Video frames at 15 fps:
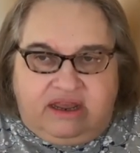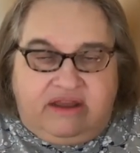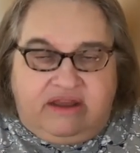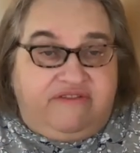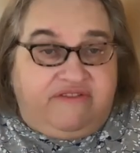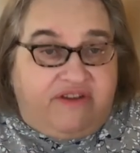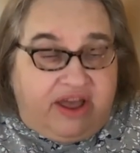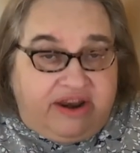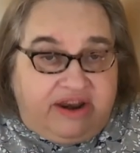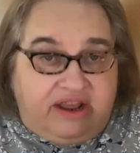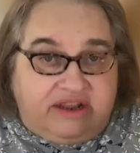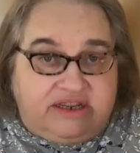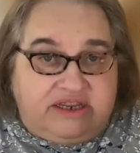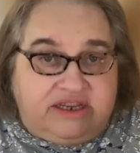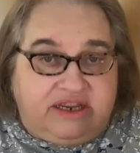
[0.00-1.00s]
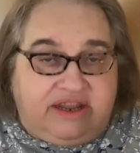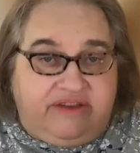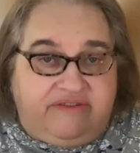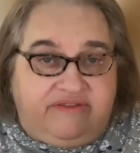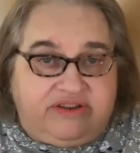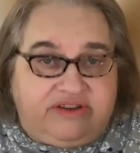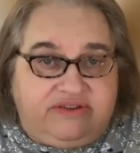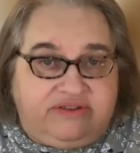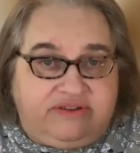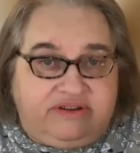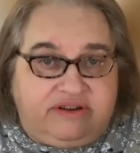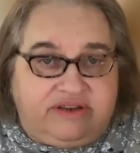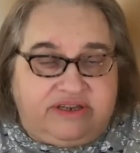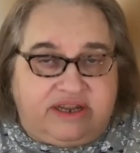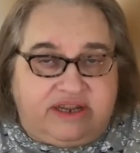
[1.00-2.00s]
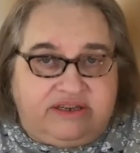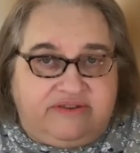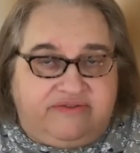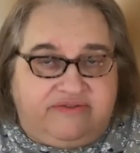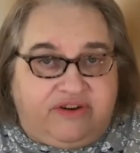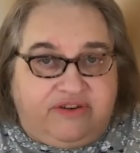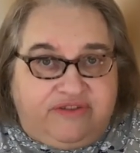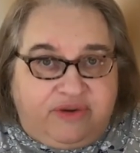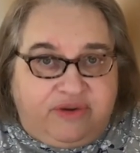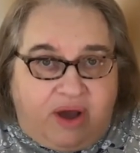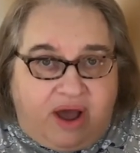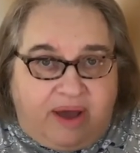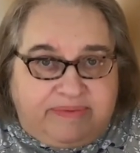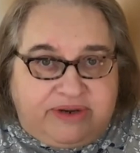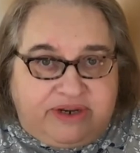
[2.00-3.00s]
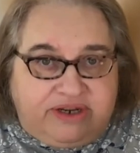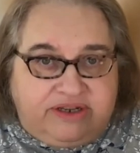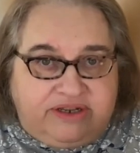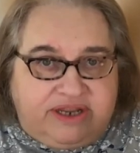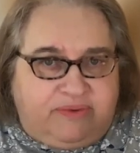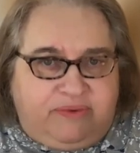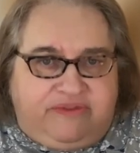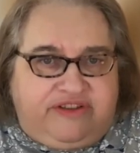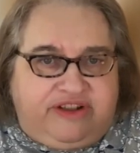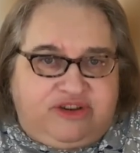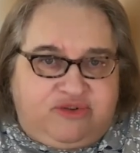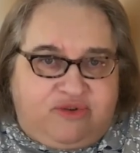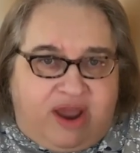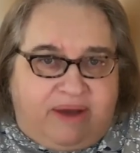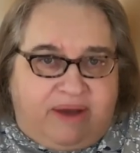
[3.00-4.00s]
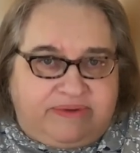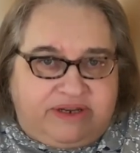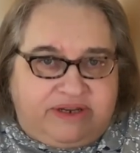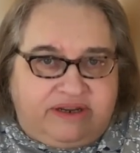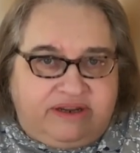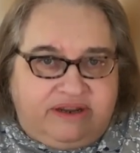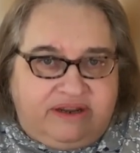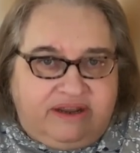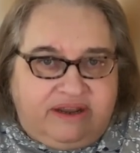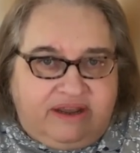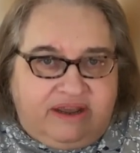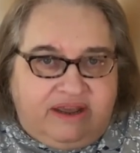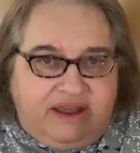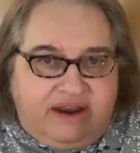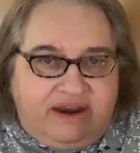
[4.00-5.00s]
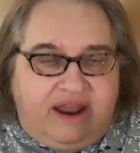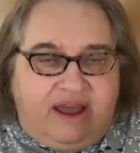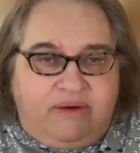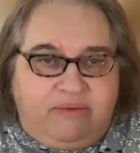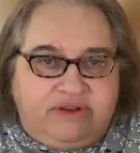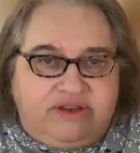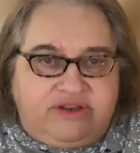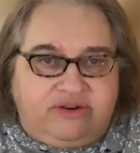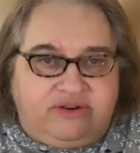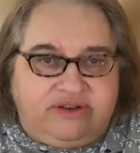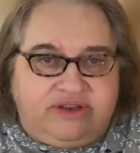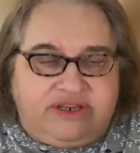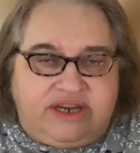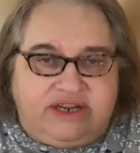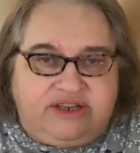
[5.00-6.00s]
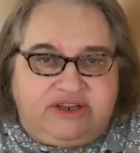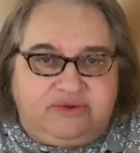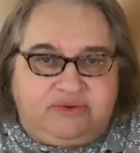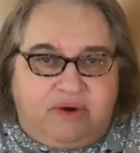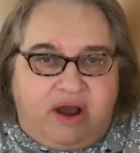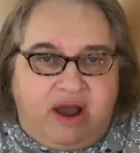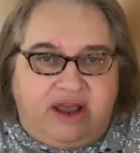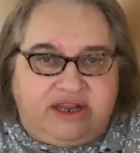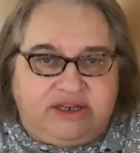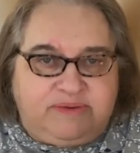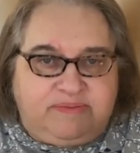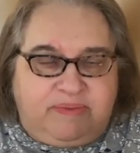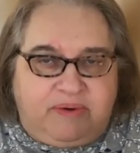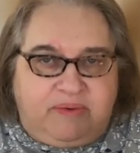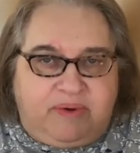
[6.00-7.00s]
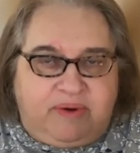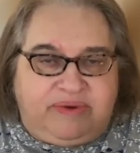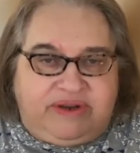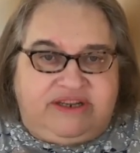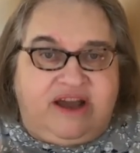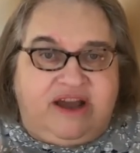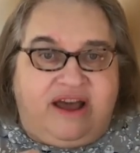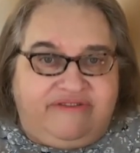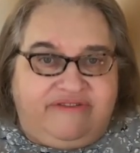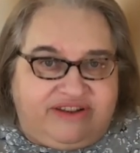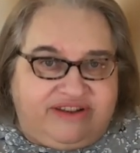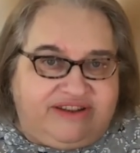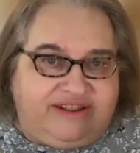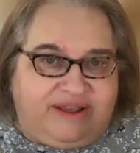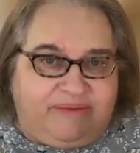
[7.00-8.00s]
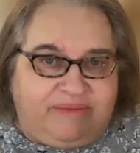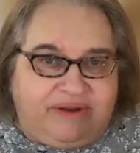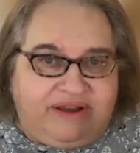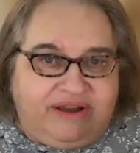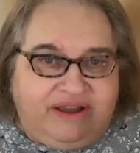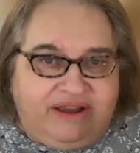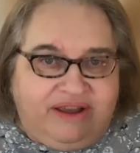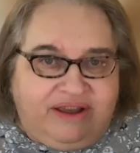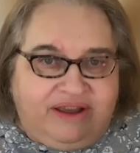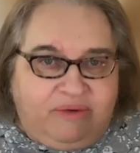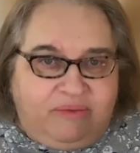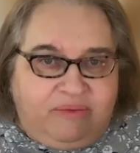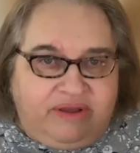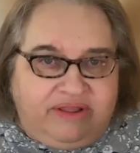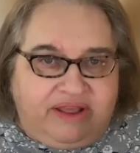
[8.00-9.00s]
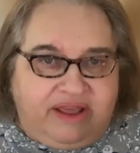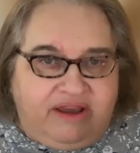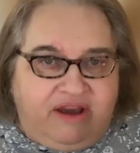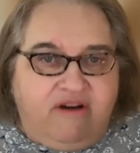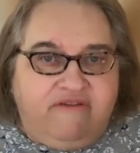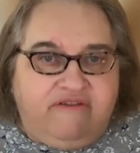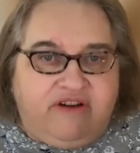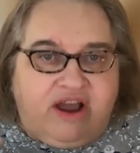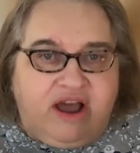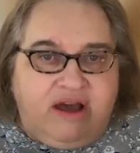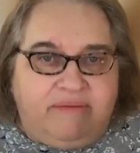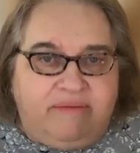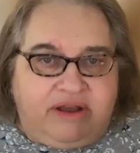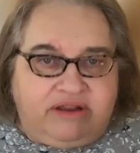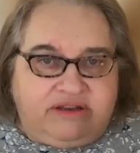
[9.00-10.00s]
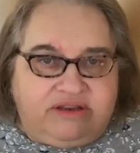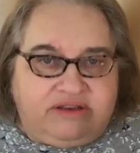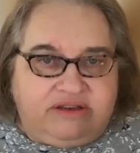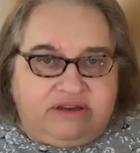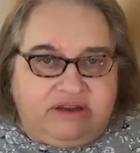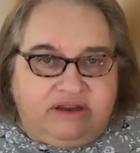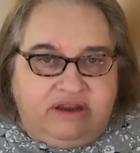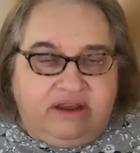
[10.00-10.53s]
confine us and give us a sense of very few options. Like we feel trapped, not when certain states arise, but when we dive into them, when they overcome us.